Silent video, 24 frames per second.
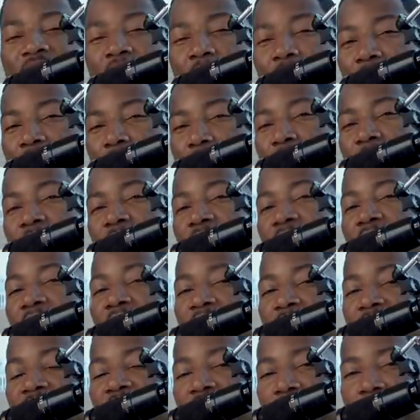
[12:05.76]
to America to
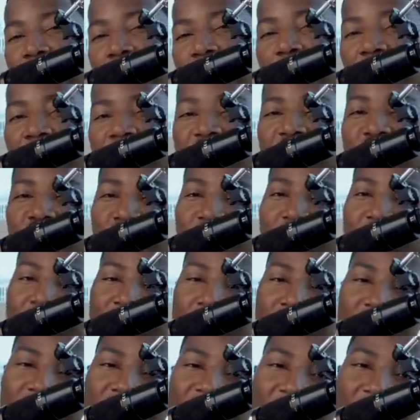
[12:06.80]
live the American
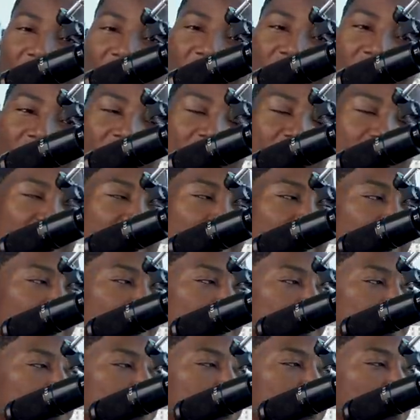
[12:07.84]
dream, you know what I mean? And,
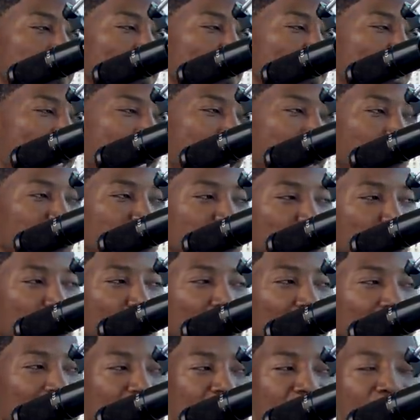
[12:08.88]
um, I was
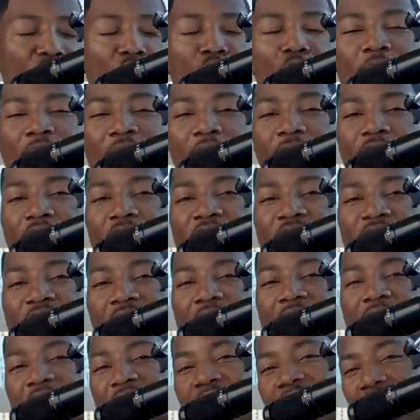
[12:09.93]
willing to do whatever it
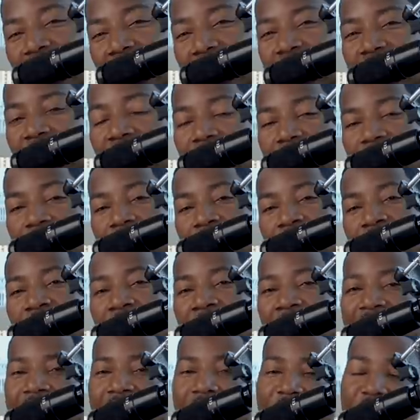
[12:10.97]
takes to get there
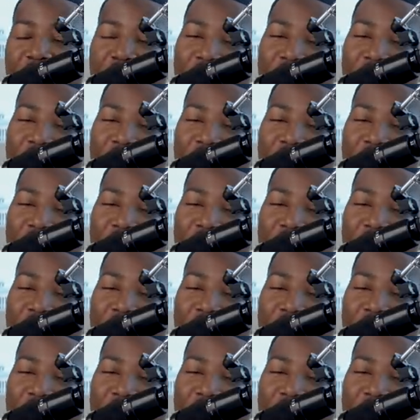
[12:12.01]
because I